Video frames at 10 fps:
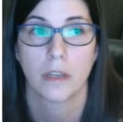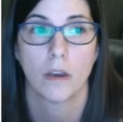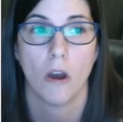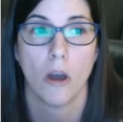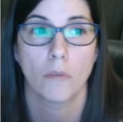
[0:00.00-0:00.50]

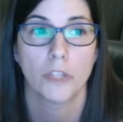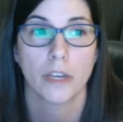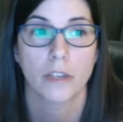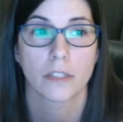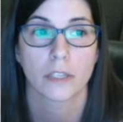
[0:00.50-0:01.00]

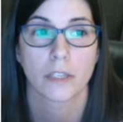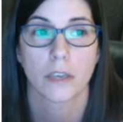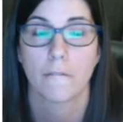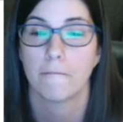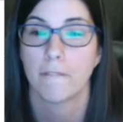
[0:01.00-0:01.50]
objects
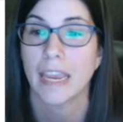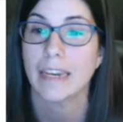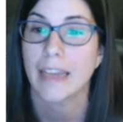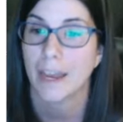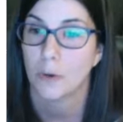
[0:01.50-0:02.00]

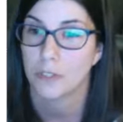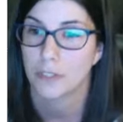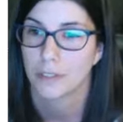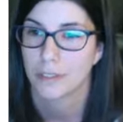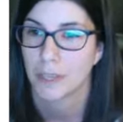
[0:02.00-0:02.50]
fade
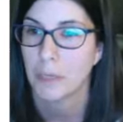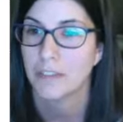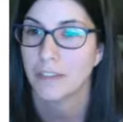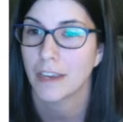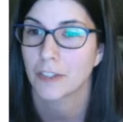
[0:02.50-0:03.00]
out. That
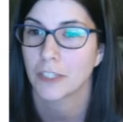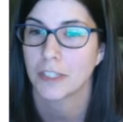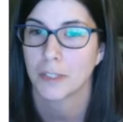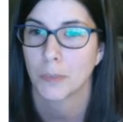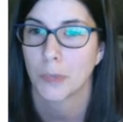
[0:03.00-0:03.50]
means they actually
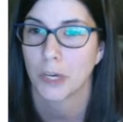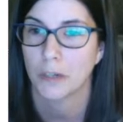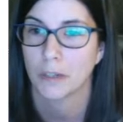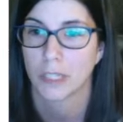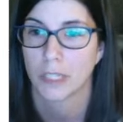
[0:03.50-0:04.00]

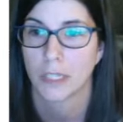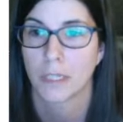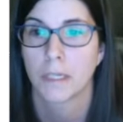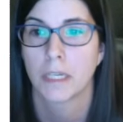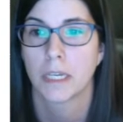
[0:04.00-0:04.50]
disappear.
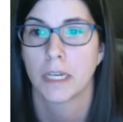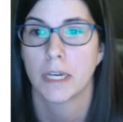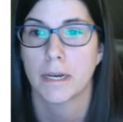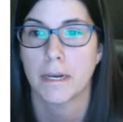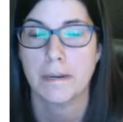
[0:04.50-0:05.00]

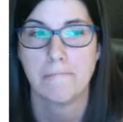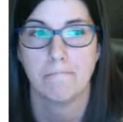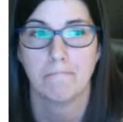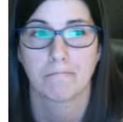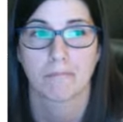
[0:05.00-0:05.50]

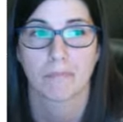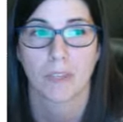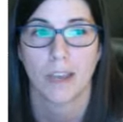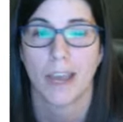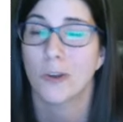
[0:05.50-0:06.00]

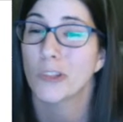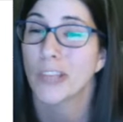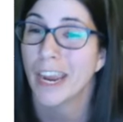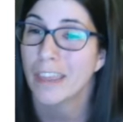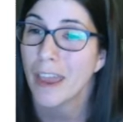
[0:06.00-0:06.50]
I don't
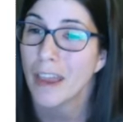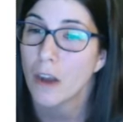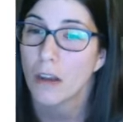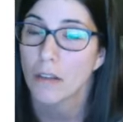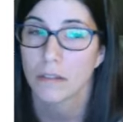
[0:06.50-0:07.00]
like
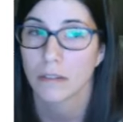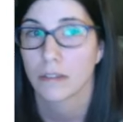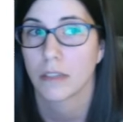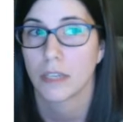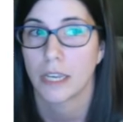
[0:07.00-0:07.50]
that.
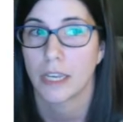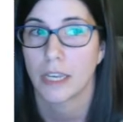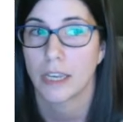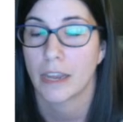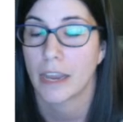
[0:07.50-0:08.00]

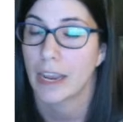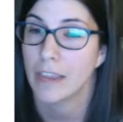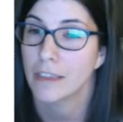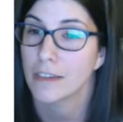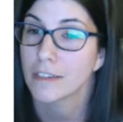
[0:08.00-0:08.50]
And I
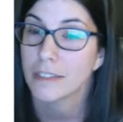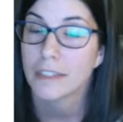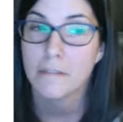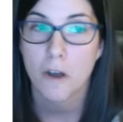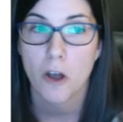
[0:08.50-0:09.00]
hate that it's the
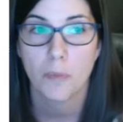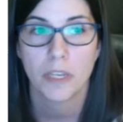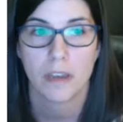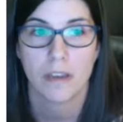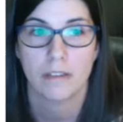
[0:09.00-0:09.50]
default
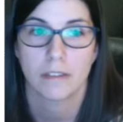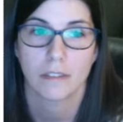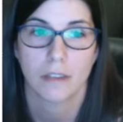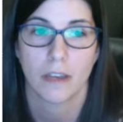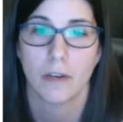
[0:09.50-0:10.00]

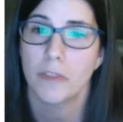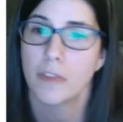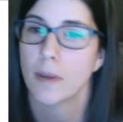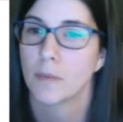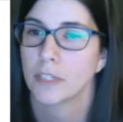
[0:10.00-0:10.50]
because I don't want
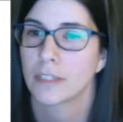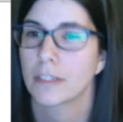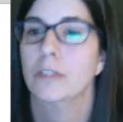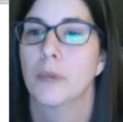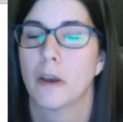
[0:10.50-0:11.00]
the objects to
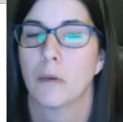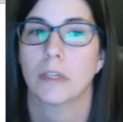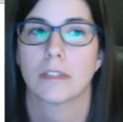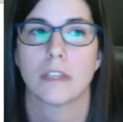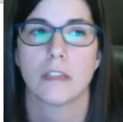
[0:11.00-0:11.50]
disappear. I
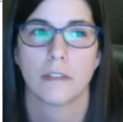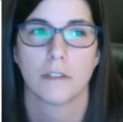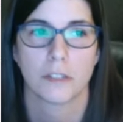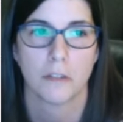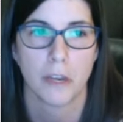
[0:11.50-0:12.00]
want to see that
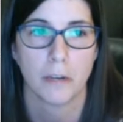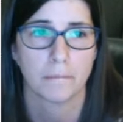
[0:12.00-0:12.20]
they're still there.